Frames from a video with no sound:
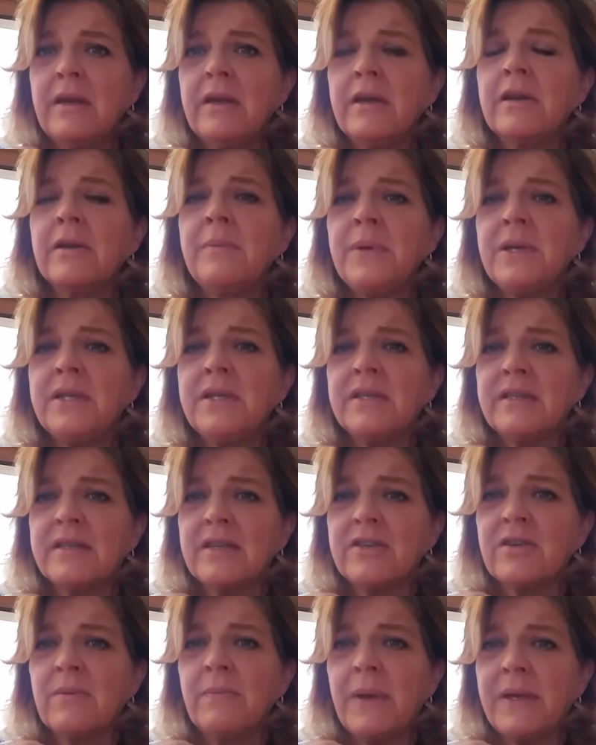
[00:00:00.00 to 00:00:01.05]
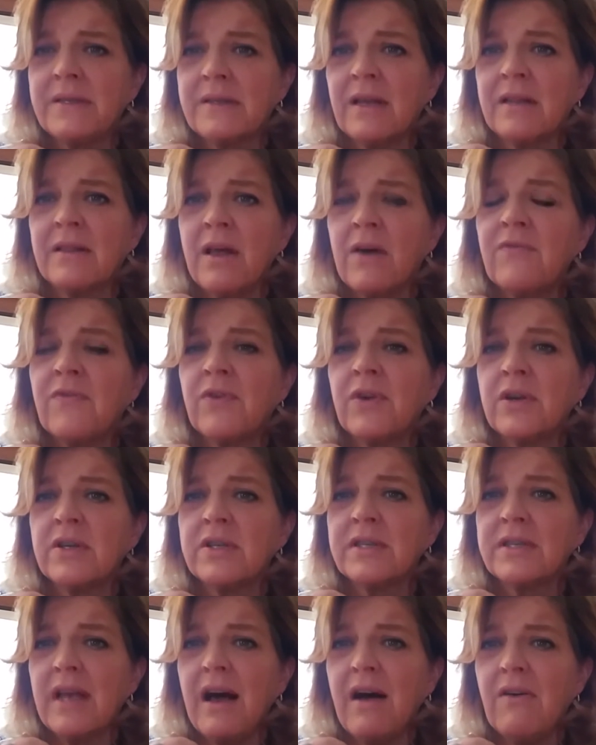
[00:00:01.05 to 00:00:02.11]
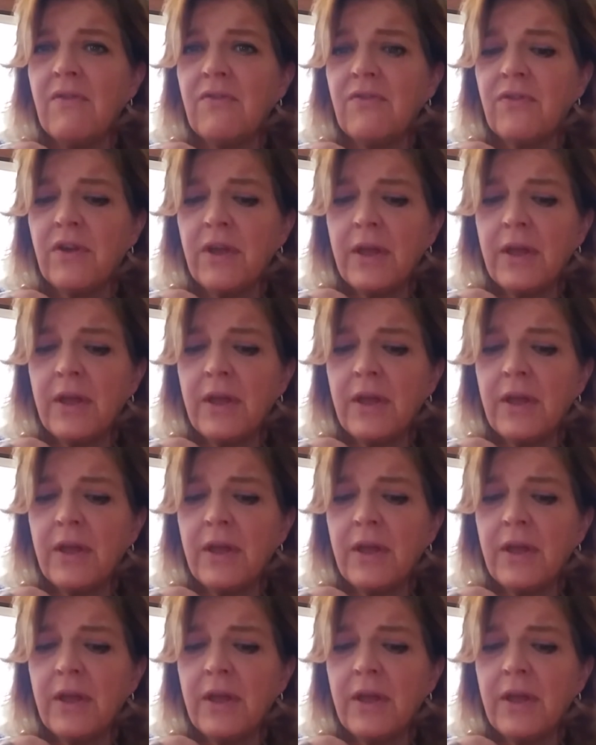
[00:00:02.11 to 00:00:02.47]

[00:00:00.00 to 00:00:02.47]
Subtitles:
It'll be a decision based on love for yourself.